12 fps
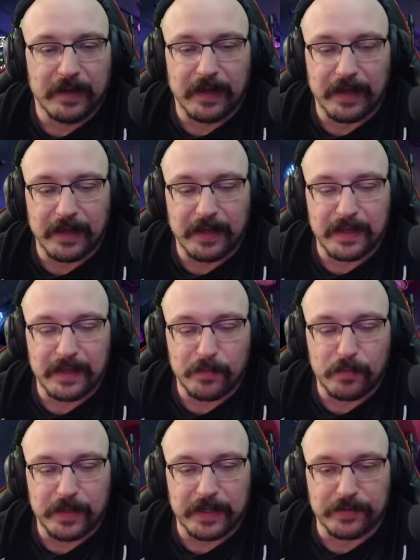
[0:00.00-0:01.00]
Uh,
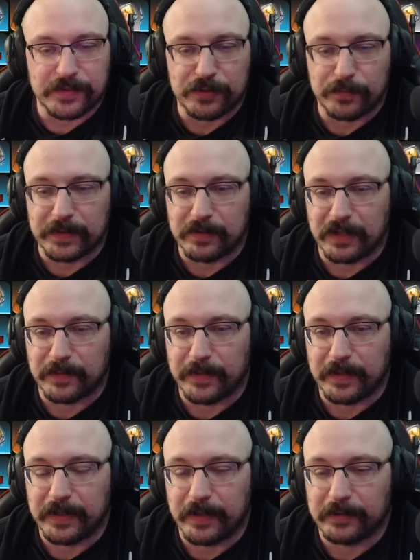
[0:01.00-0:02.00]
what else should we talk
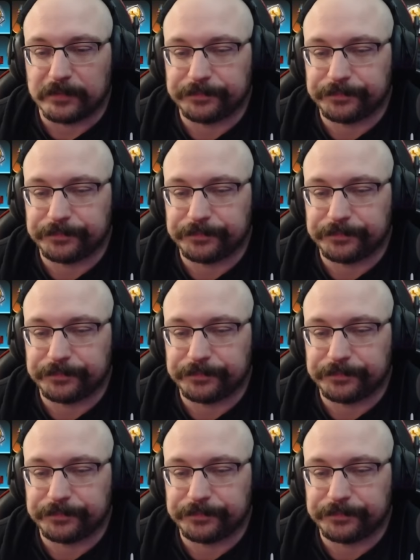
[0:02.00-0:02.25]
about here?